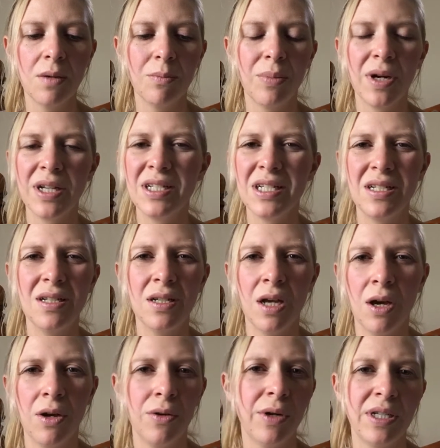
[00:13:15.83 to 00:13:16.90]
But I didn't
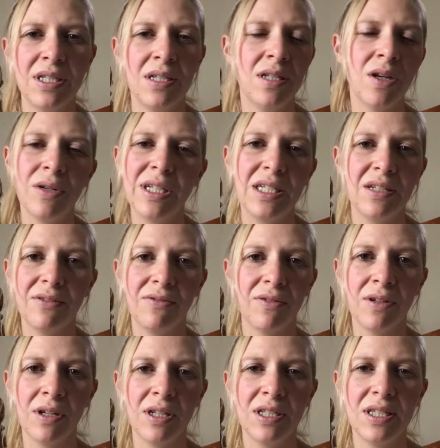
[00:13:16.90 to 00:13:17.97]
know any
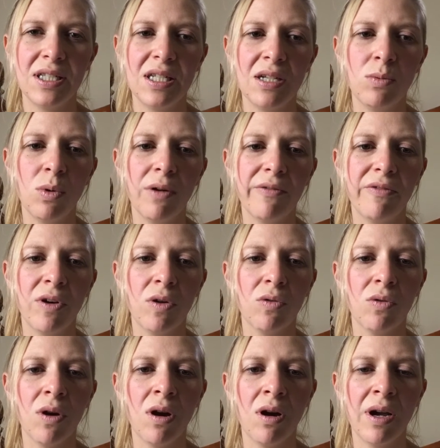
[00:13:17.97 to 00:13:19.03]
different. I just did what felt
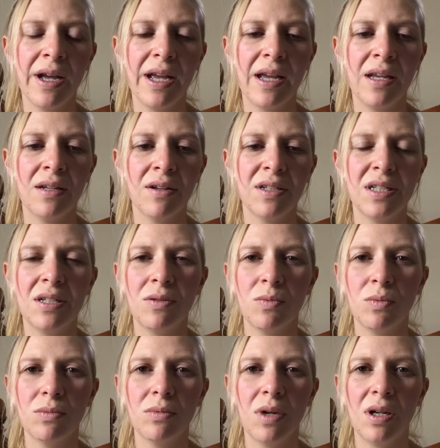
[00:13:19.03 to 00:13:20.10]
right, and
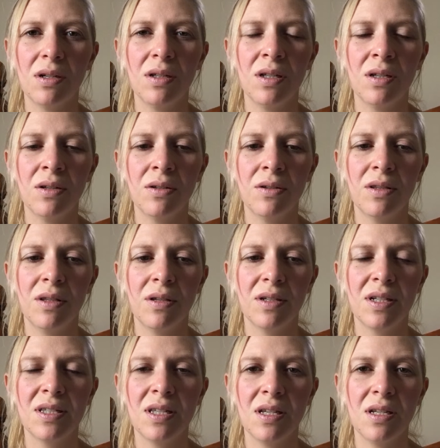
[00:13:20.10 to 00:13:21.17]
you know, that
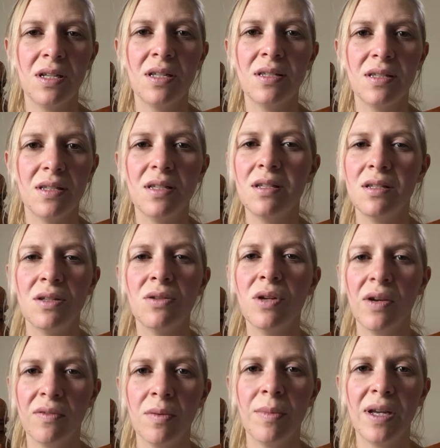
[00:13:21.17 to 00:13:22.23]
because you do
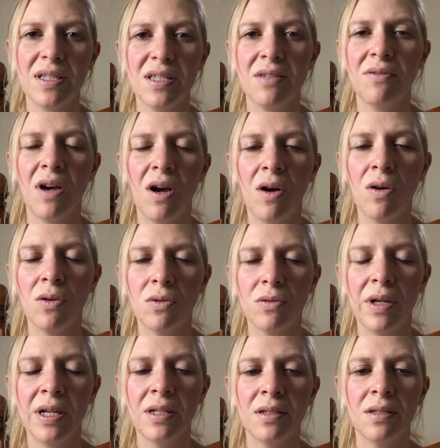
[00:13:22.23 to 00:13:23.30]
have a massive
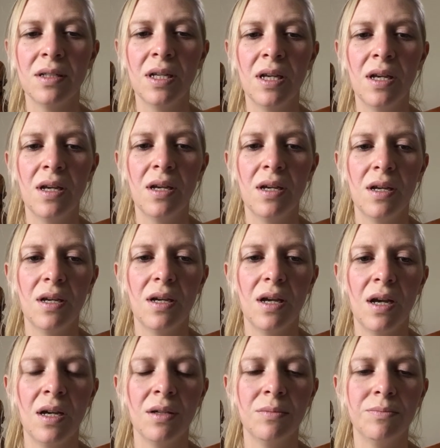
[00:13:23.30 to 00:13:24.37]
hole, and
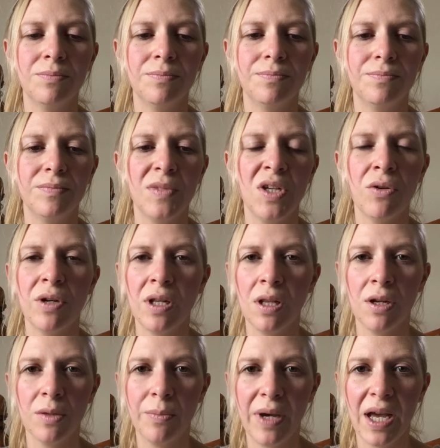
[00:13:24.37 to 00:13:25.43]
you're in a
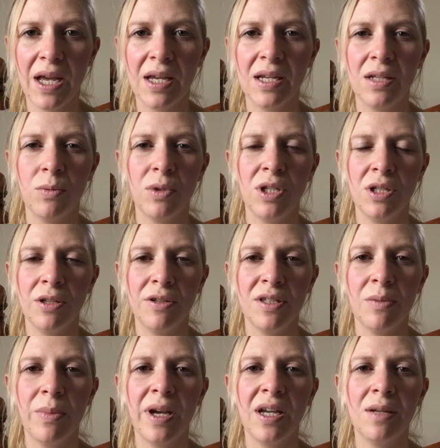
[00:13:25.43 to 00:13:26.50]
lot of pain when you lose
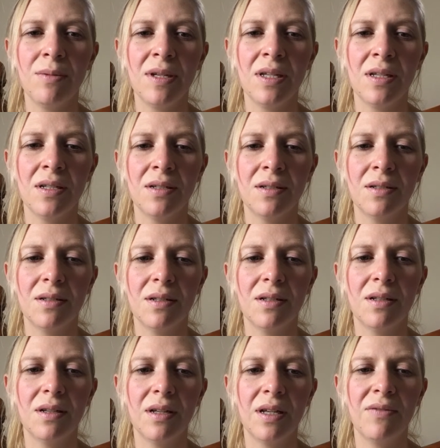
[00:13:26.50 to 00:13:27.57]
a baby. And
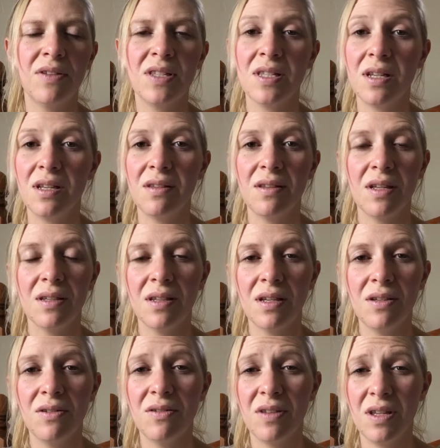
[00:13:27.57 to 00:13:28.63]
if there's anything that
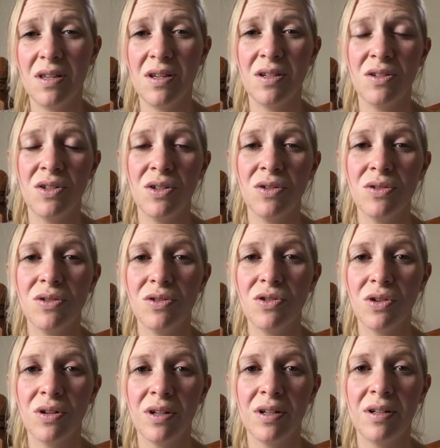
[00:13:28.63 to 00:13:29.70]
you think you can do to
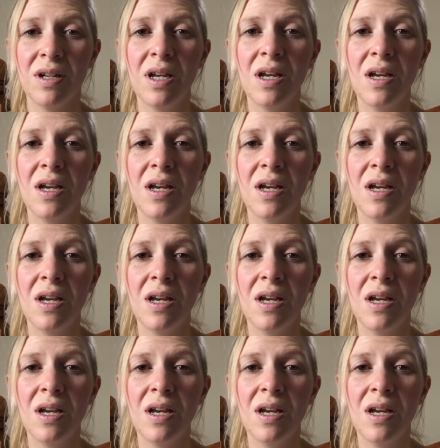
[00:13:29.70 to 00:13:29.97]
try and